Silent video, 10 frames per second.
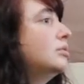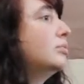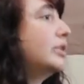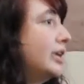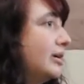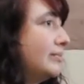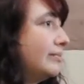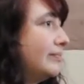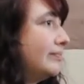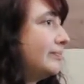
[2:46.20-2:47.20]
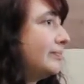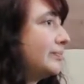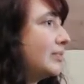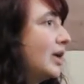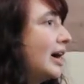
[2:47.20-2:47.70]
William,
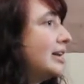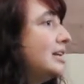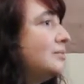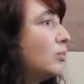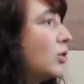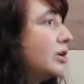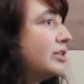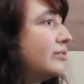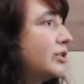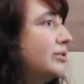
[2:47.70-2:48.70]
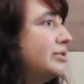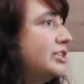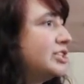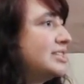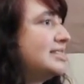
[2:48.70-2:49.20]
I need more than for you to
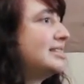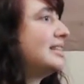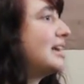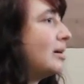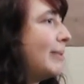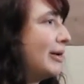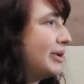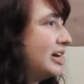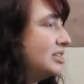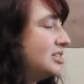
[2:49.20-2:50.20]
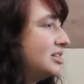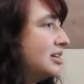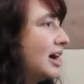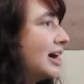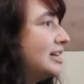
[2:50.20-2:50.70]
just think about it.
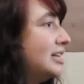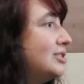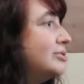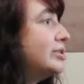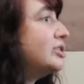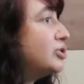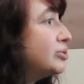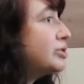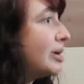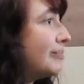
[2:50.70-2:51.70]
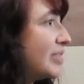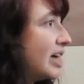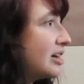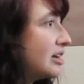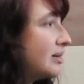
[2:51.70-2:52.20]
I need you to do
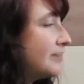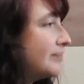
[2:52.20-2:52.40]
something.